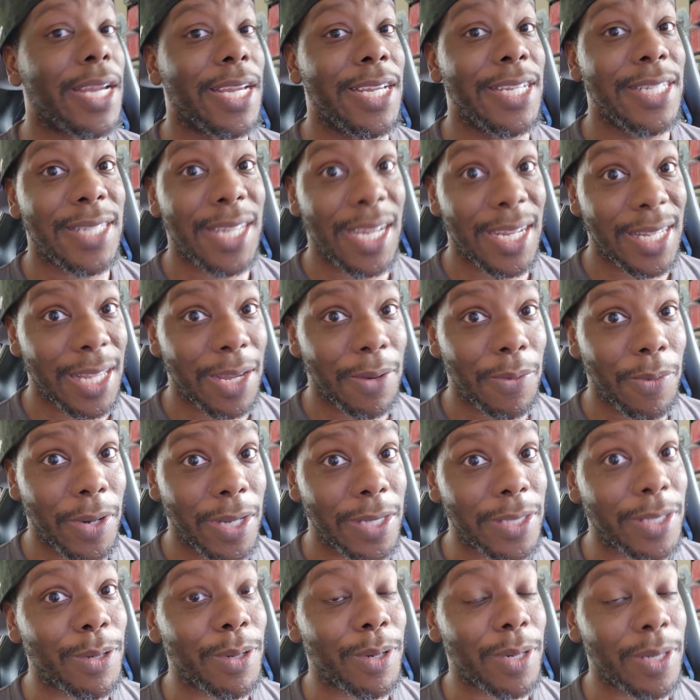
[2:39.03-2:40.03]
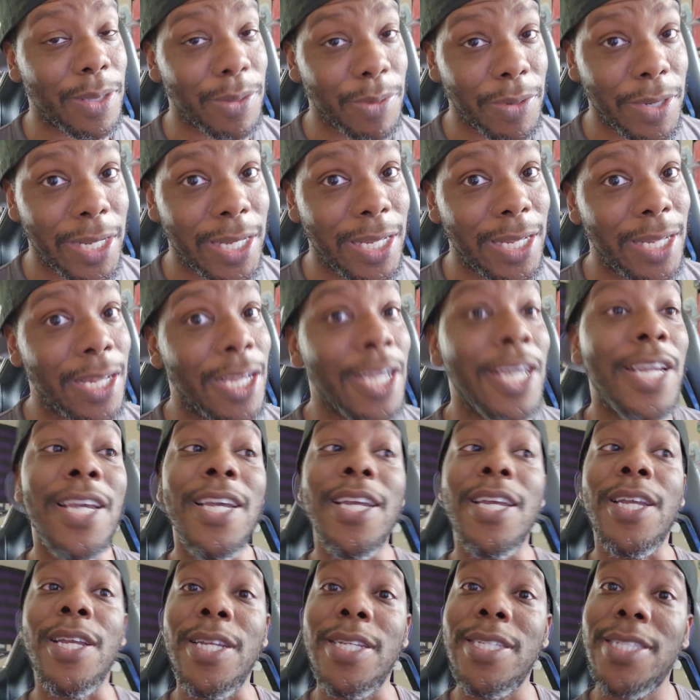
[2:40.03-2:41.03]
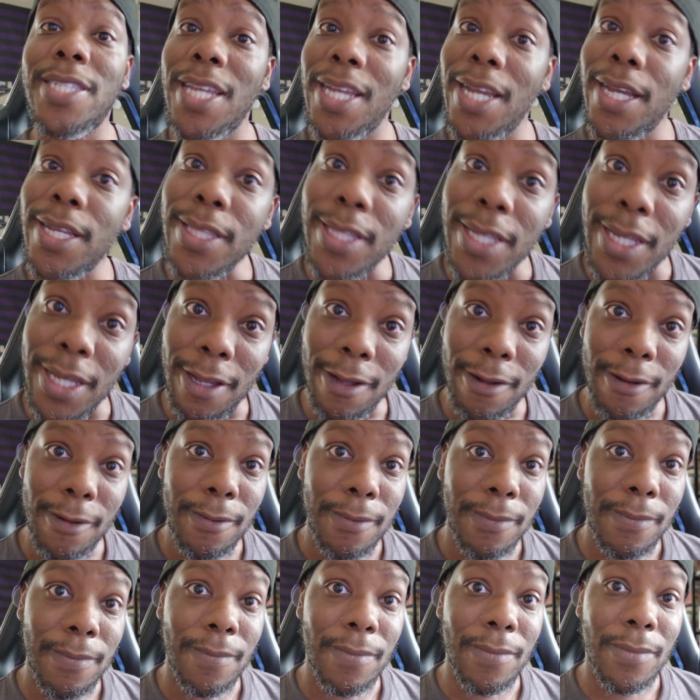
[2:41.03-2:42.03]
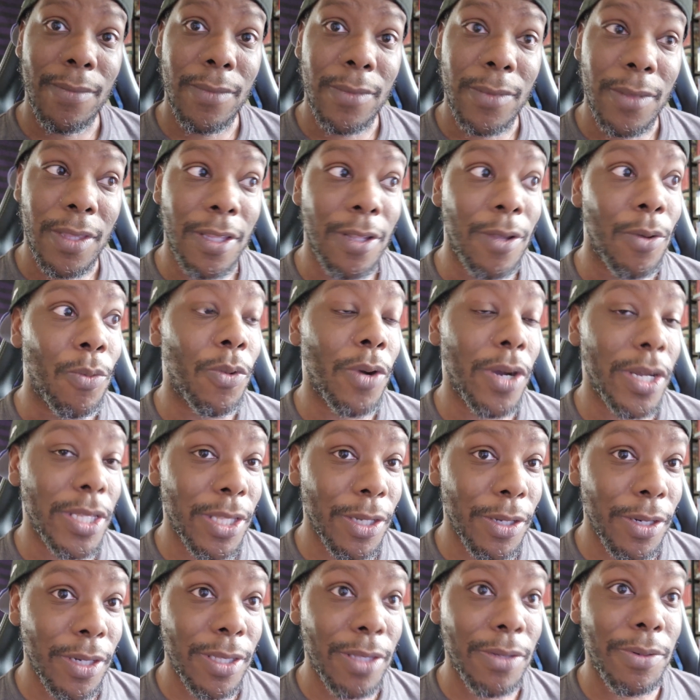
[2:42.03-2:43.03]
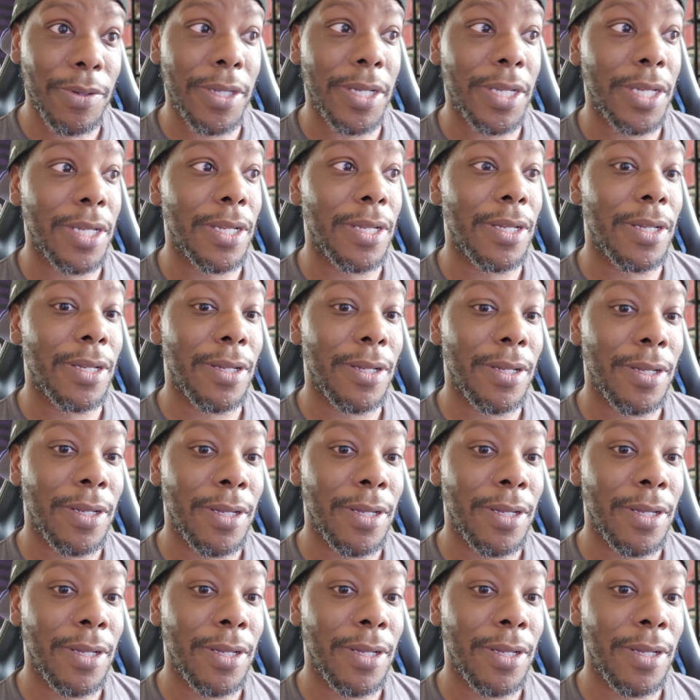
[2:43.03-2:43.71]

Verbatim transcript: Like he said that 133, he said that 133.